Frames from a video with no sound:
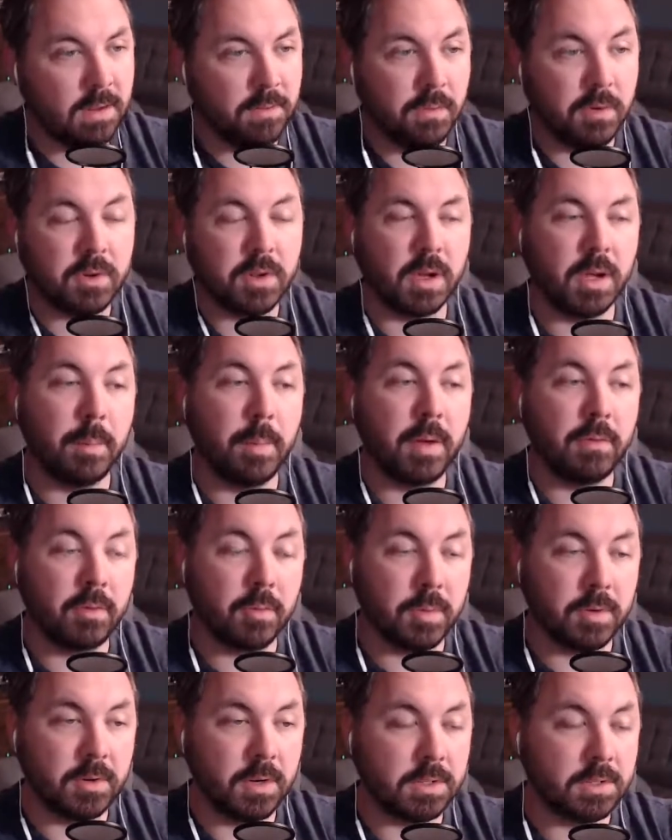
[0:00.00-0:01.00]
If you're talking about
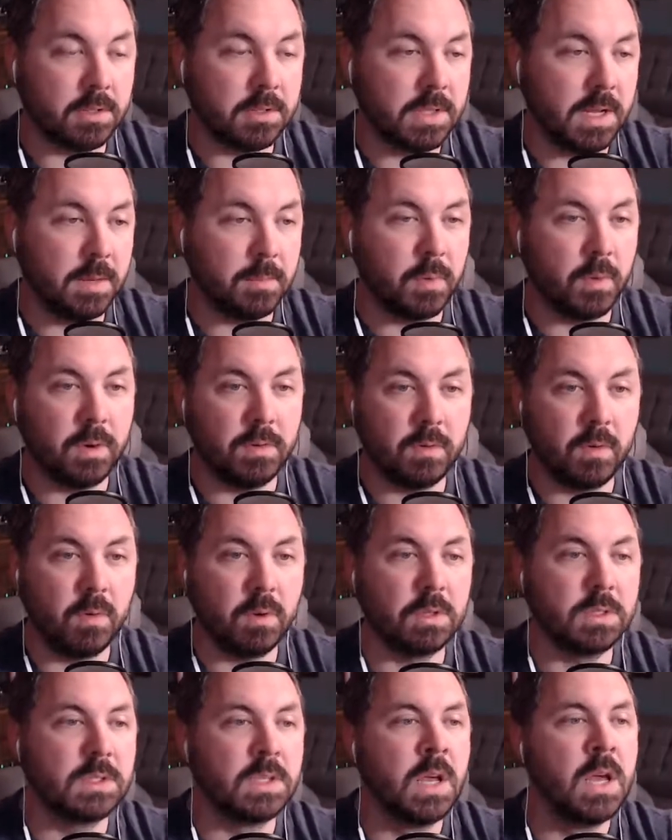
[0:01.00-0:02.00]
from a director standpoint, of
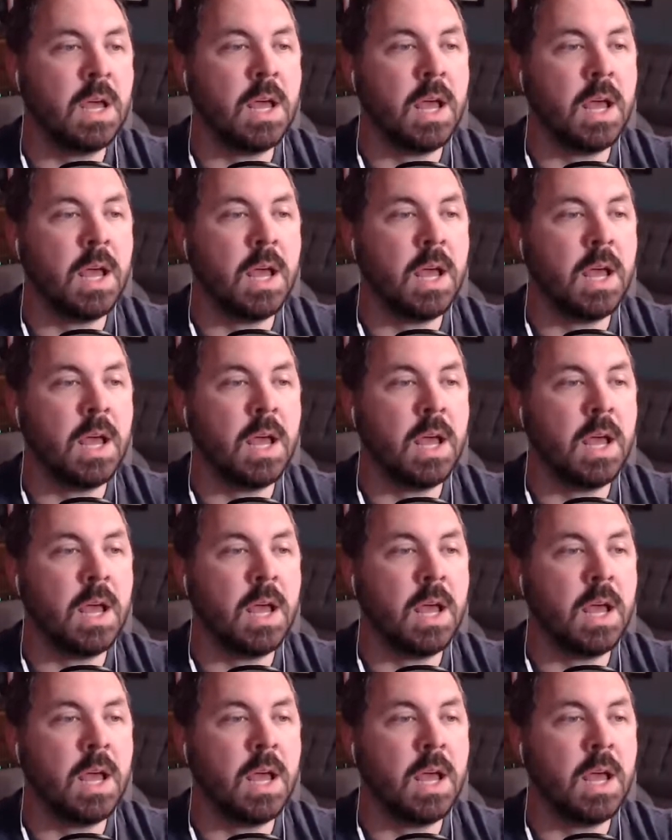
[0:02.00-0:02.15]
course,